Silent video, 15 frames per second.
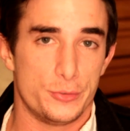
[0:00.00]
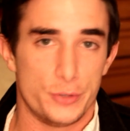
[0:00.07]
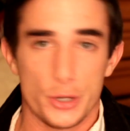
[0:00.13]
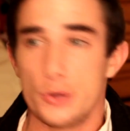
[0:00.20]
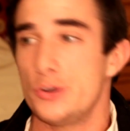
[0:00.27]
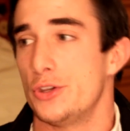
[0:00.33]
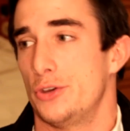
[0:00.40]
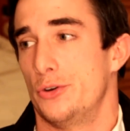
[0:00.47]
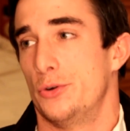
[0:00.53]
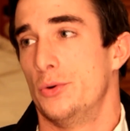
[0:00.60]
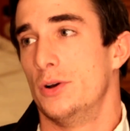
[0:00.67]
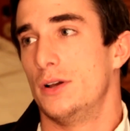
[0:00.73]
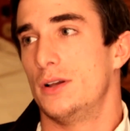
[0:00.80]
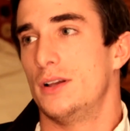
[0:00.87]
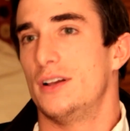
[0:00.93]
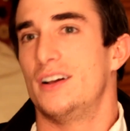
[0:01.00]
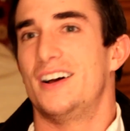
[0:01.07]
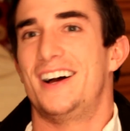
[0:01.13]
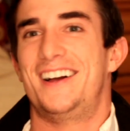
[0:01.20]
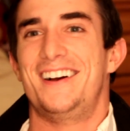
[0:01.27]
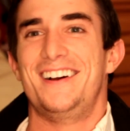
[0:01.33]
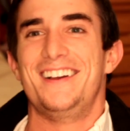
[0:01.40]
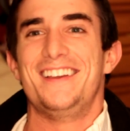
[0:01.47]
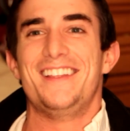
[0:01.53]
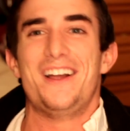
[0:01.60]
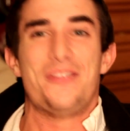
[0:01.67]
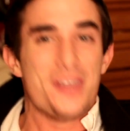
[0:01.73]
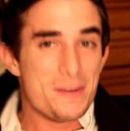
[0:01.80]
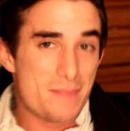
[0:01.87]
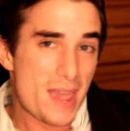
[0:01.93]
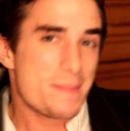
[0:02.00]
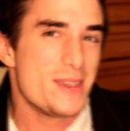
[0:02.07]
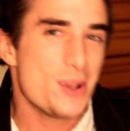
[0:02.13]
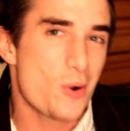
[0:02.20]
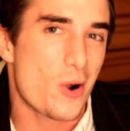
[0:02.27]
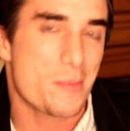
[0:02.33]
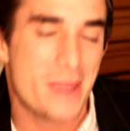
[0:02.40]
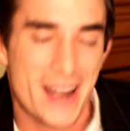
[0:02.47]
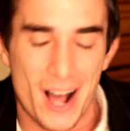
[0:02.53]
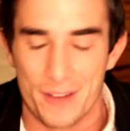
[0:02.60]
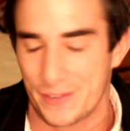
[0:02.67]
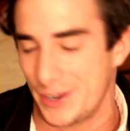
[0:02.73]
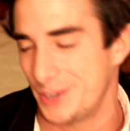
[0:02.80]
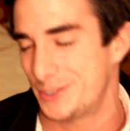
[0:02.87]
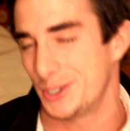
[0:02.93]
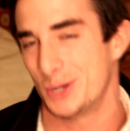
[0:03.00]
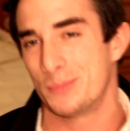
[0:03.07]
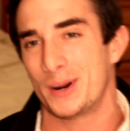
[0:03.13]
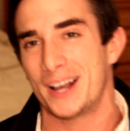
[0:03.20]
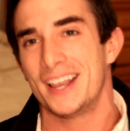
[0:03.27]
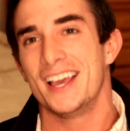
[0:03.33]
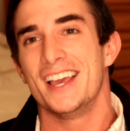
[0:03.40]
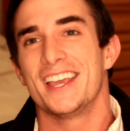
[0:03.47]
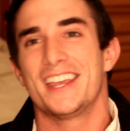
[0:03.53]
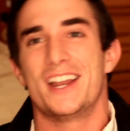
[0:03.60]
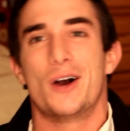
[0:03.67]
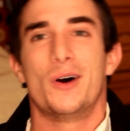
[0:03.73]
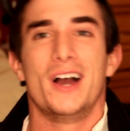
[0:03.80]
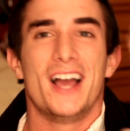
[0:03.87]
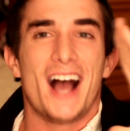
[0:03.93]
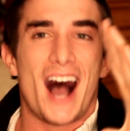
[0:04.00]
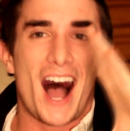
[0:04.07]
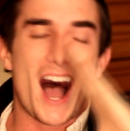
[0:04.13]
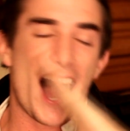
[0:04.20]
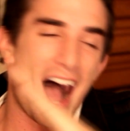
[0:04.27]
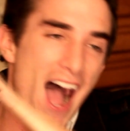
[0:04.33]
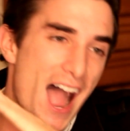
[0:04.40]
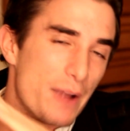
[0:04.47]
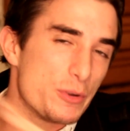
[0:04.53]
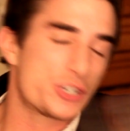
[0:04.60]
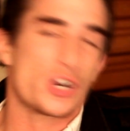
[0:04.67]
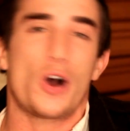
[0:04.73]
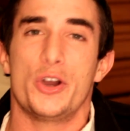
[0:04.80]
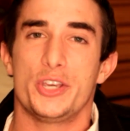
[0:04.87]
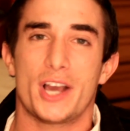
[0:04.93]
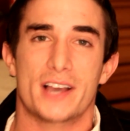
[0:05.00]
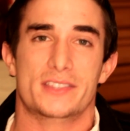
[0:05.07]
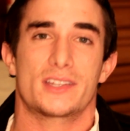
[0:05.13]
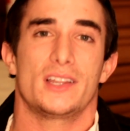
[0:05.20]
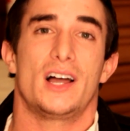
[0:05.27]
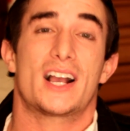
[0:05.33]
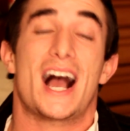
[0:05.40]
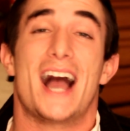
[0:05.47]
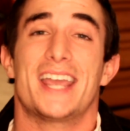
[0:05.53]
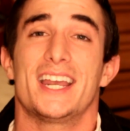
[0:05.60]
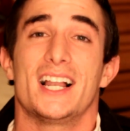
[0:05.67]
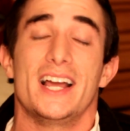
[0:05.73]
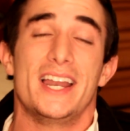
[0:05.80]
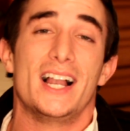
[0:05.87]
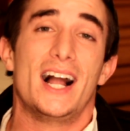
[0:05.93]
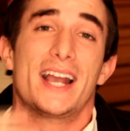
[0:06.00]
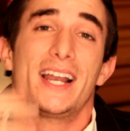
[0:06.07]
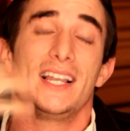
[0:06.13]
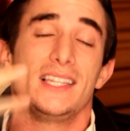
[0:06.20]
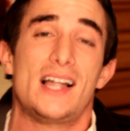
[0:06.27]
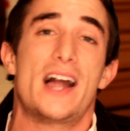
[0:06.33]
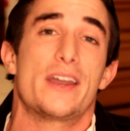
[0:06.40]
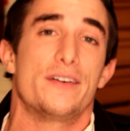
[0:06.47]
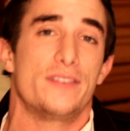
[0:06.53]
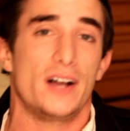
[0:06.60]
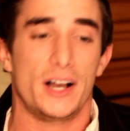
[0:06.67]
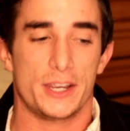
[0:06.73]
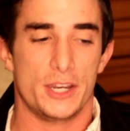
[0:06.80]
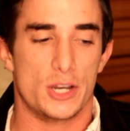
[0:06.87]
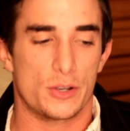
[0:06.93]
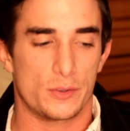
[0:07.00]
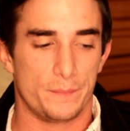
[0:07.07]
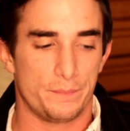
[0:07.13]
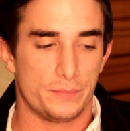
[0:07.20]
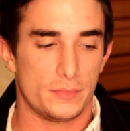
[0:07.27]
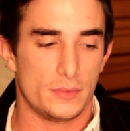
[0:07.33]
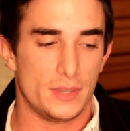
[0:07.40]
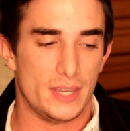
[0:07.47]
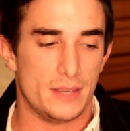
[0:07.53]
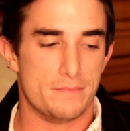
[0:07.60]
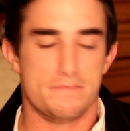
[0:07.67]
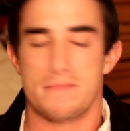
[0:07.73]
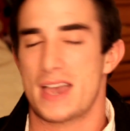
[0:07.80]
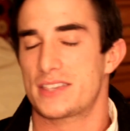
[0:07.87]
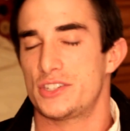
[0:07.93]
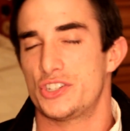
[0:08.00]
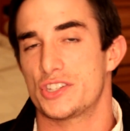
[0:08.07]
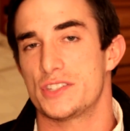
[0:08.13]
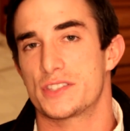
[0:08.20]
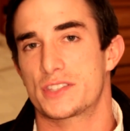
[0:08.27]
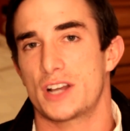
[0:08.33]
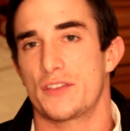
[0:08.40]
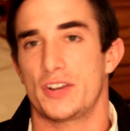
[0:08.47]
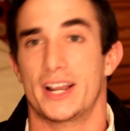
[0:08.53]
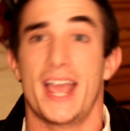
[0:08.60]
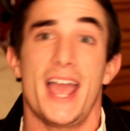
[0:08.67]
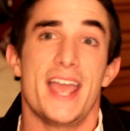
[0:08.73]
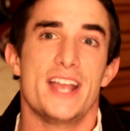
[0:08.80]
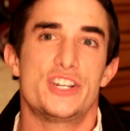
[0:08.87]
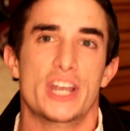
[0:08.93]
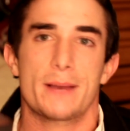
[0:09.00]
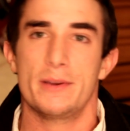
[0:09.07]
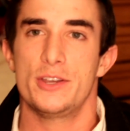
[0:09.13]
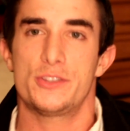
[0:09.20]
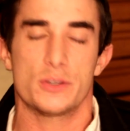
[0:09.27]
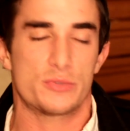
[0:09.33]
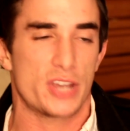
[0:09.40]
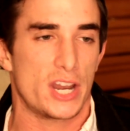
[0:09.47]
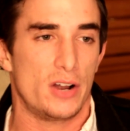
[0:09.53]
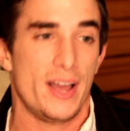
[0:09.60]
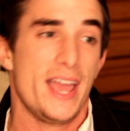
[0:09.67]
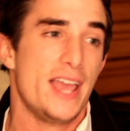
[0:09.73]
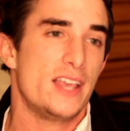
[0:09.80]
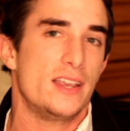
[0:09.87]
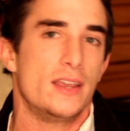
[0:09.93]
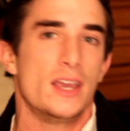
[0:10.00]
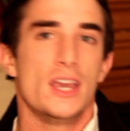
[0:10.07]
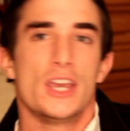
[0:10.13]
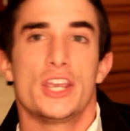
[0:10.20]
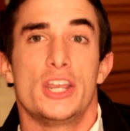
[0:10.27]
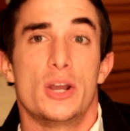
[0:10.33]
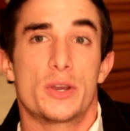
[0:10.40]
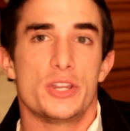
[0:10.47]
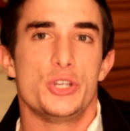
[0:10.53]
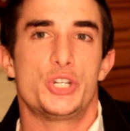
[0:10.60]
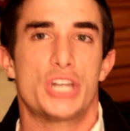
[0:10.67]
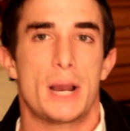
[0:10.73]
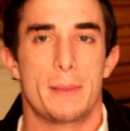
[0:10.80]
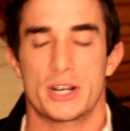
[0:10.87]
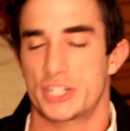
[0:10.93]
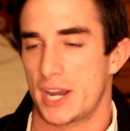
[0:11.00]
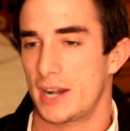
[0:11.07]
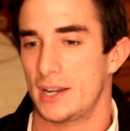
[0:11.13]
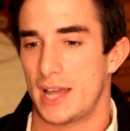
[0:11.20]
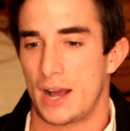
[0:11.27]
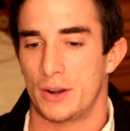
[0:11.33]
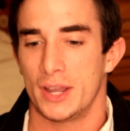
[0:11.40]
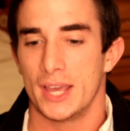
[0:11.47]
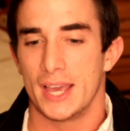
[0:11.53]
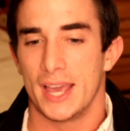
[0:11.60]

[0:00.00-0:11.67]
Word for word: doo-doo, yeah, then maybe you are made out for YouTube, but, you know, I wish all you guys luck. I get, and I get a lot of, uh, you know, messages and stuff like, hey, check out my YouTube channel. Hey, you know, can you shout my channel out?